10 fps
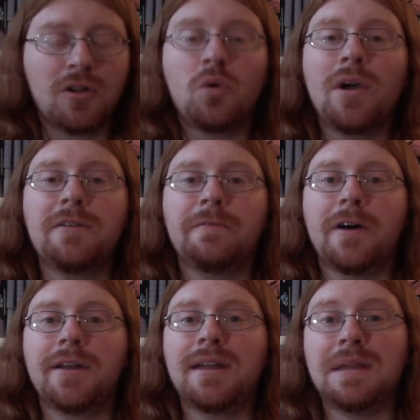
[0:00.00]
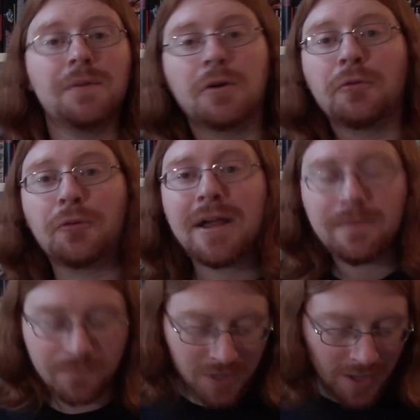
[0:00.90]
quite fun in their own
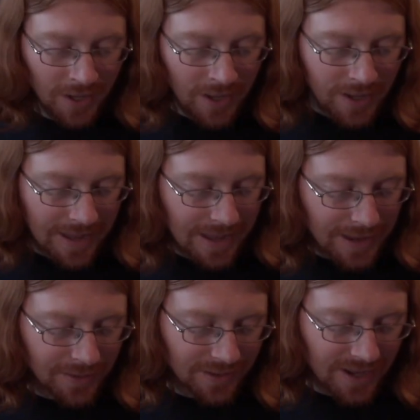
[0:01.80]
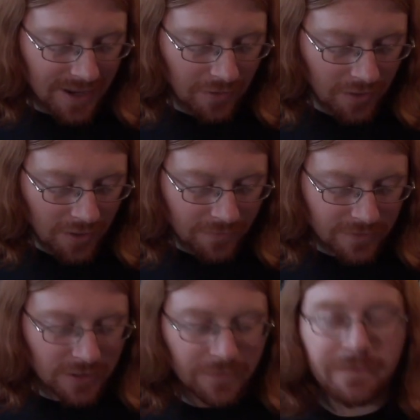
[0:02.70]
right. And again,
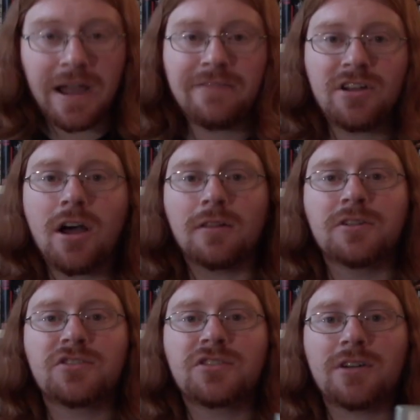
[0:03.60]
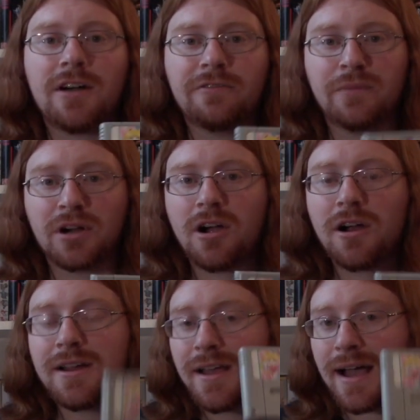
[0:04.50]
for $5 off of
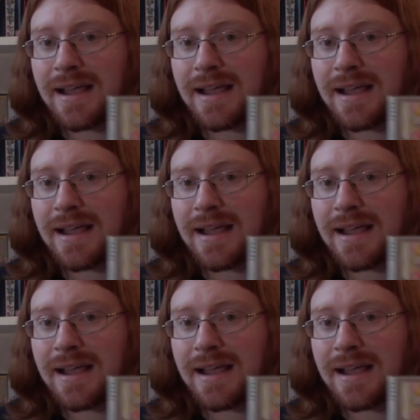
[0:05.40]
Mercari,